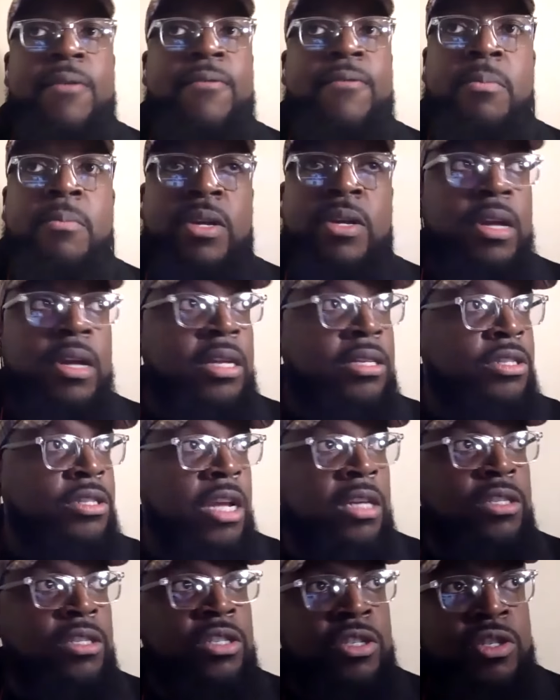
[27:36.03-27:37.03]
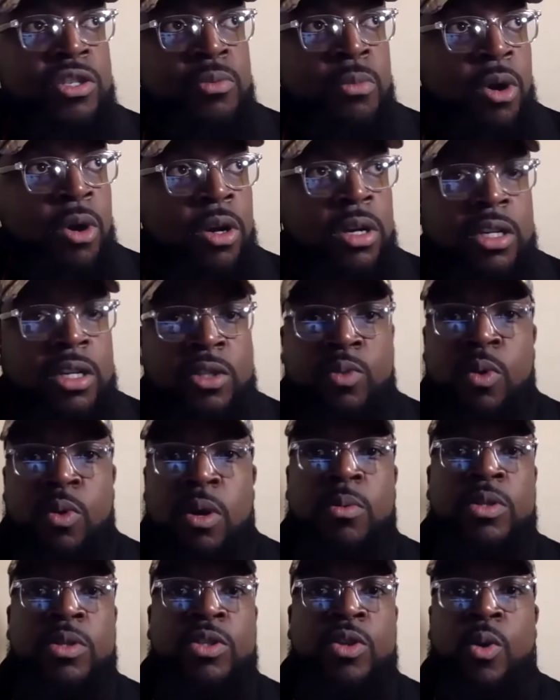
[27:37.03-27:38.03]
from as, as small as
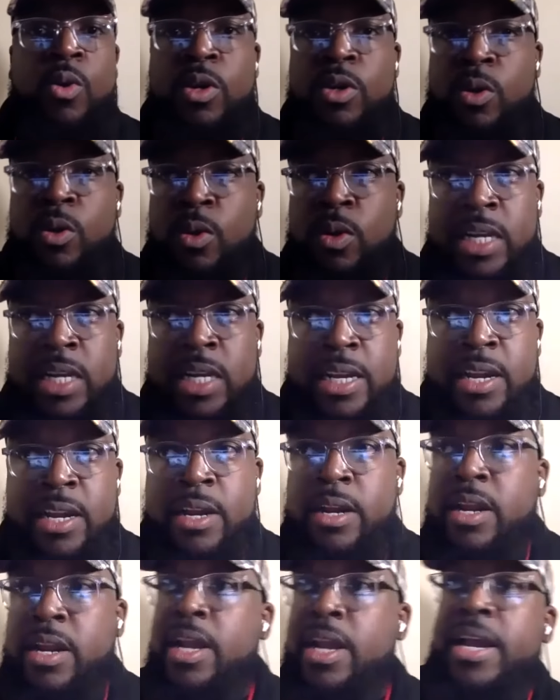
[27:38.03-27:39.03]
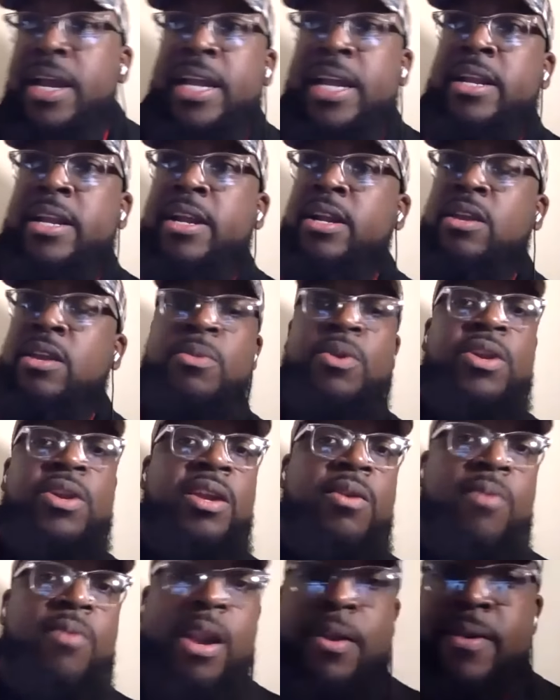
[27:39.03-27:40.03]
what was going on in their in their
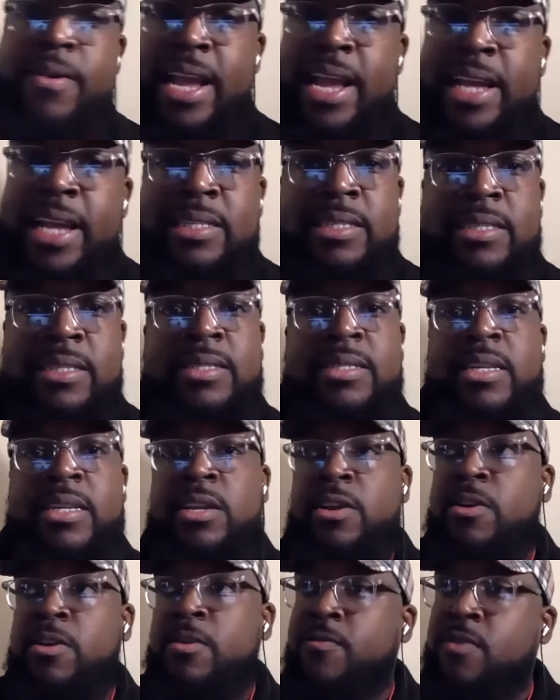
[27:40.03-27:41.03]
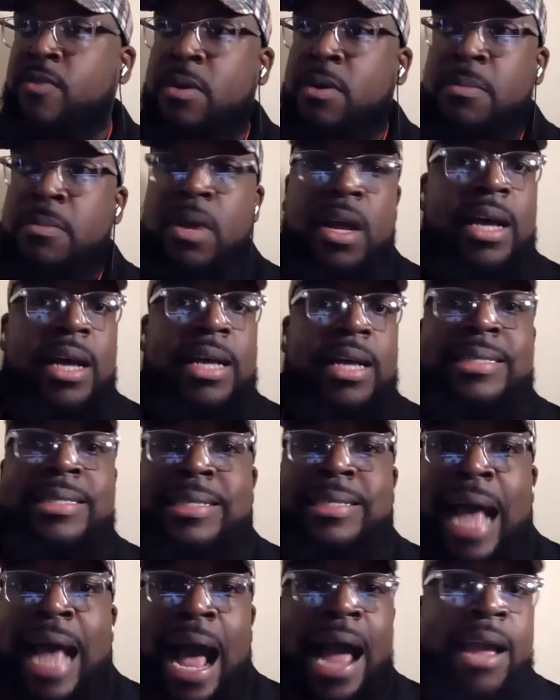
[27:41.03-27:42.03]
community recreation center from a
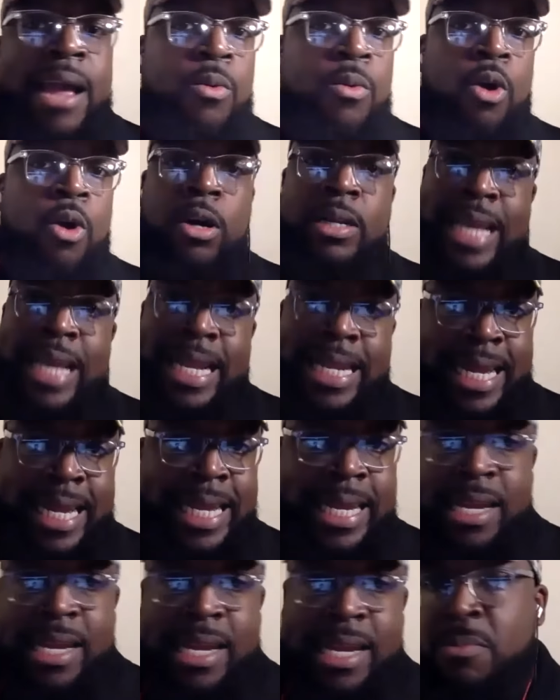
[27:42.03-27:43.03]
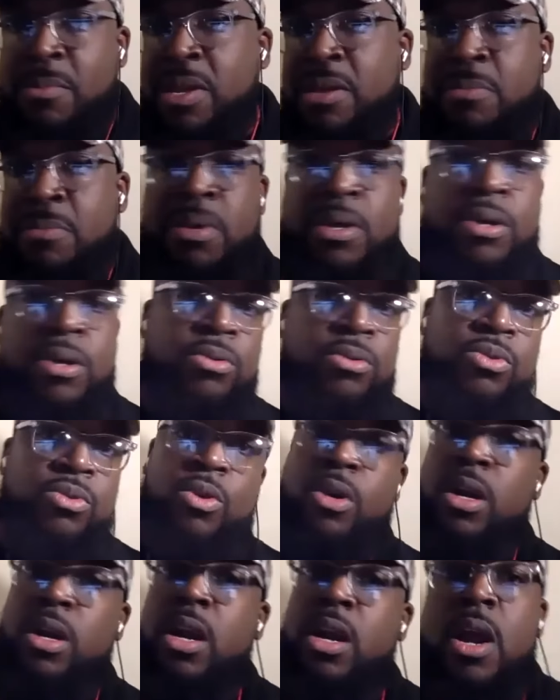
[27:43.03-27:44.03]
sidewalk that needed to be built
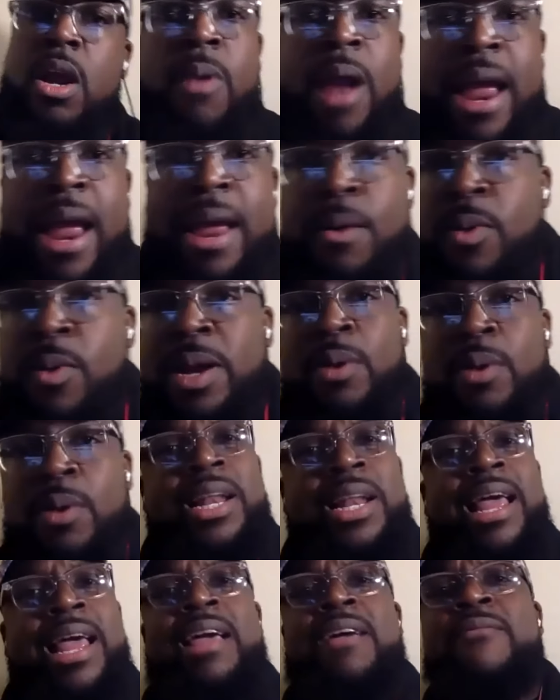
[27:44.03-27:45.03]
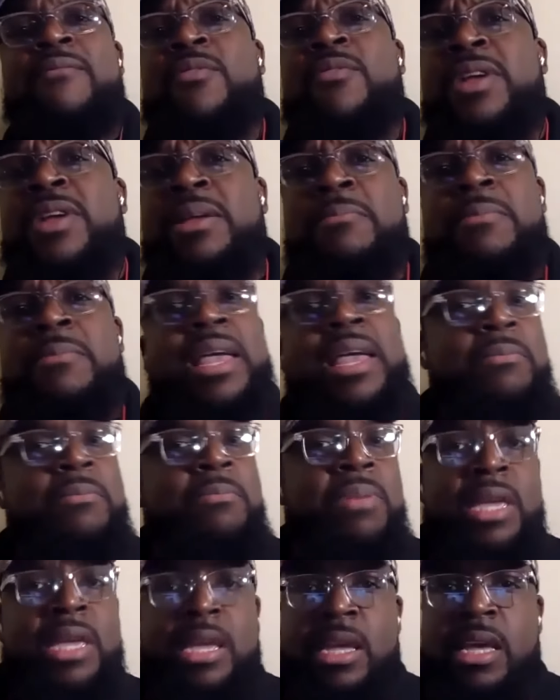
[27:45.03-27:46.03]
or right wh- whatever it may
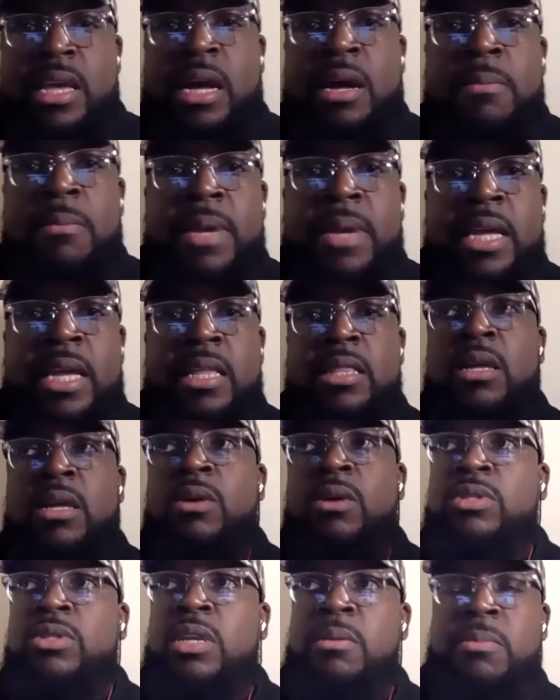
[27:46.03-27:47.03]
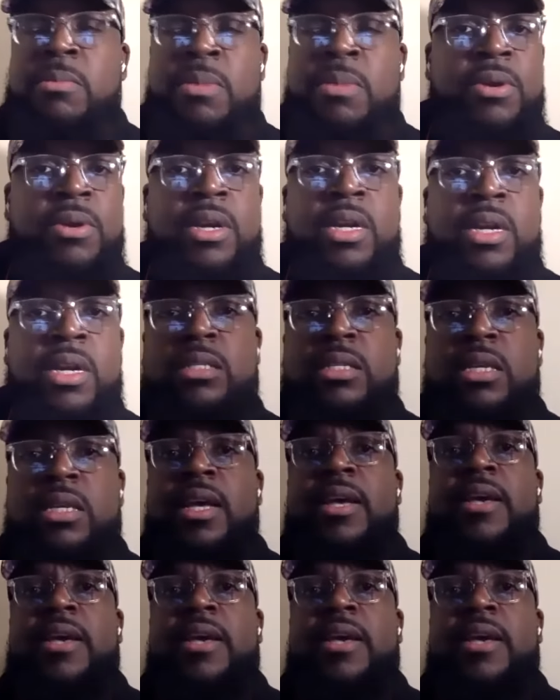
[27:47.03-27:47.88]
be um, in those communities